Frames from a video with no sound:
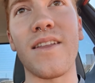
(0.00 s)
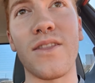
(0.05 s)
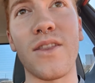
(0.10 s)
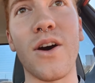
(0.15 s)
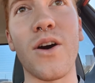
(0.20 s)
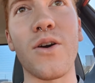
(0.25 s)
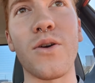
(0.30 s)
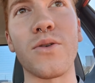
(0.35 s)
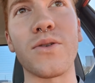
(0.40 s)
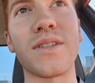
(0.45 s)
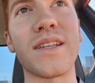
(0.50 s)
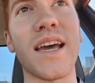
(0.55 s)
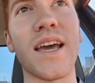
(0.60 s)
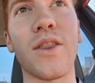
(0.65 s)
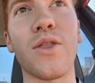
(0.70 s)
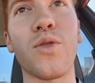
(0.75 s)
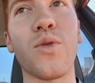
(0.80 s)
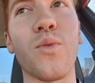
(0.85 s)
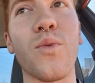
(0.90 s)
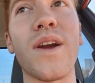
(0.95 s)
those like
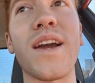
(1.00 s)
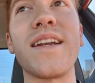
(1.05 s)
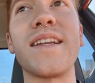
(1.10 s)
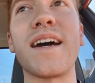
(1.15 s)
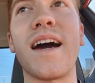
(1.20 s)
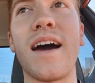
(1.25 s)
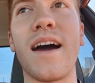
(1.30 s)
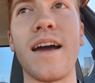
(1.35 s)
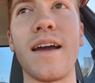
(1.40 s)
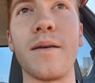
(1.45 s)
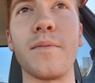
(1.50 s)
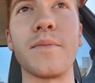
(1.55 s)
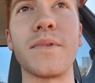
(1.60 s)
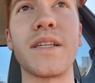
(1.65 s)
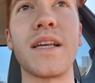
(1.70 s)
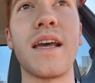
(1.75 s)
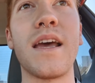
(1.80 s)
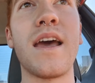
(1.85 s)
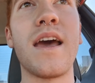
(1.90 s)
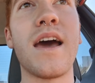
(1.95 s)
3 times.
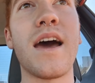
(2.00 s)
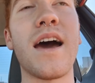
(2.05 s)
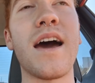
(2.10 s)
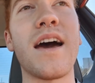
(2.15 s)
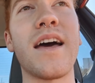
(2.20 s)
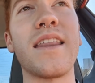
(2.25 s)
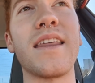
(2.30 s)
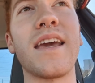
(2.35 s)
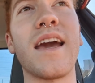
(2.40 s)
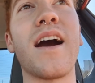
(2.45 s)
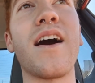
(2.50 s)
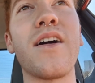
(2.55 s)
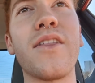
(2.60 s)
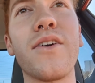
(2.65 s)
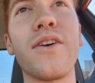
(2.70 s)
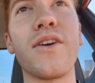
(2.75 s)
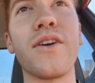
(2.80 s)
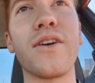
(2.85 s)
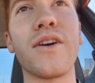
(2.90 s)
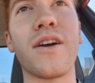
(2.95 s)
The
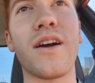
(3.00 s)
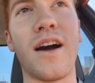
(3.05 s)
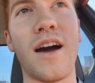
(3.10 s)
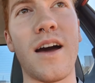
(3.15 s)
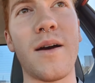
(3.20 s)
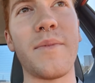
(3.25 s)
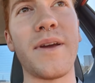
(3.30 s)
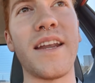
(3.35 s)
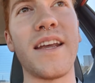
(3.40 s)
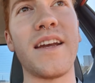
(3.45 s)
other common